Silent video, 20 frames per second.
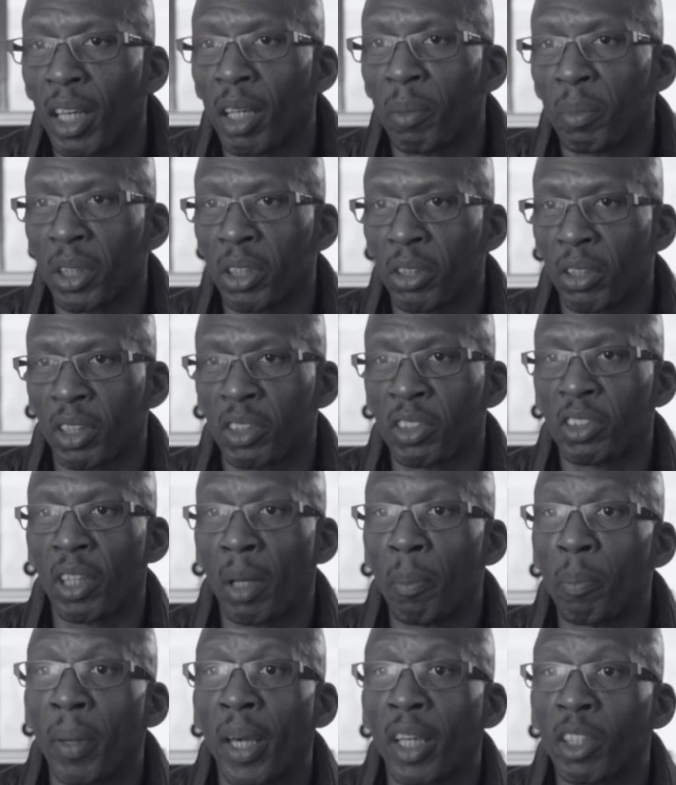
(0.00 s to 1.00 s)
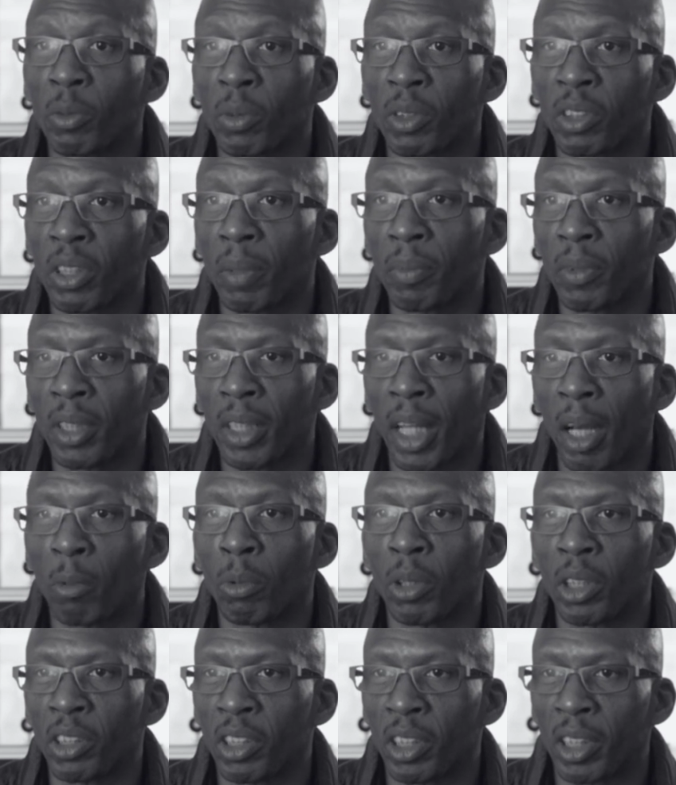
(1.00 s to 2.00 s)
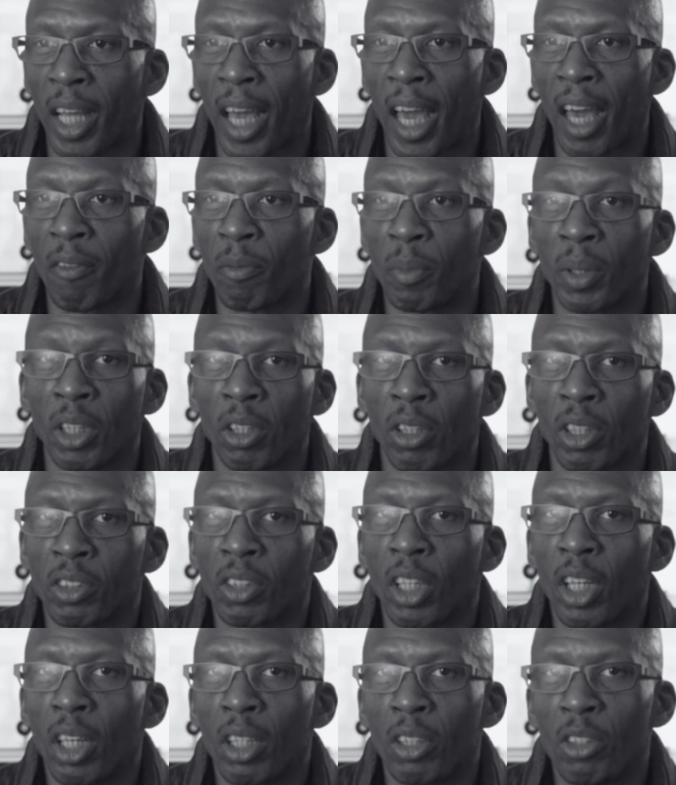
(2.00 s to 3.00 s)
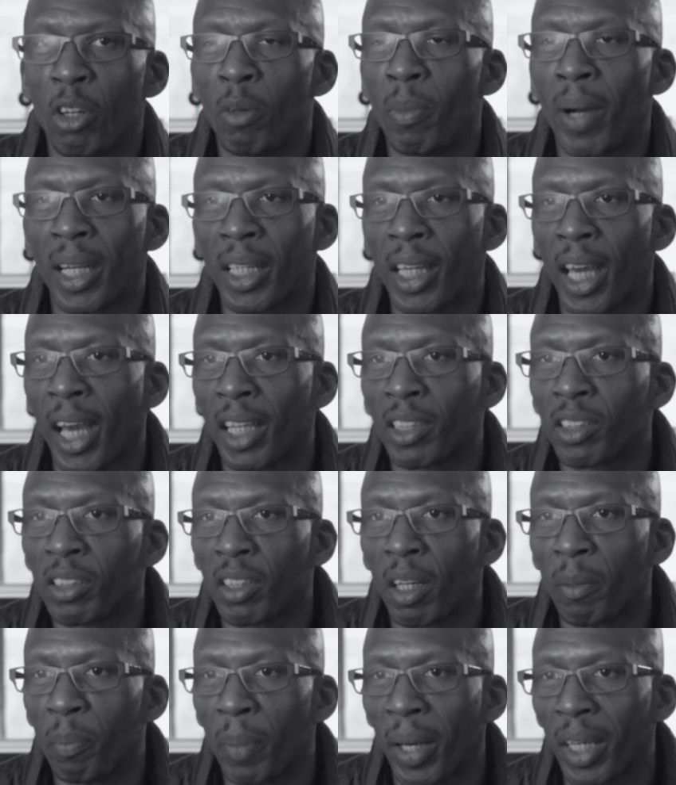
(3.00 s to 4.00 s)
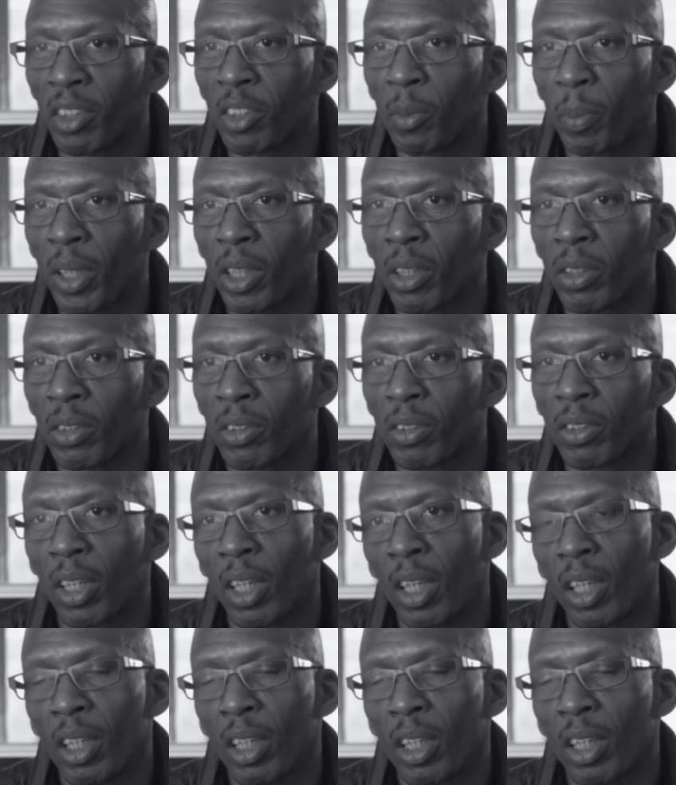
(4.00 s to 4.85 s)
because sub-bass was something that wasn't had because nobody had sub-bass speakers.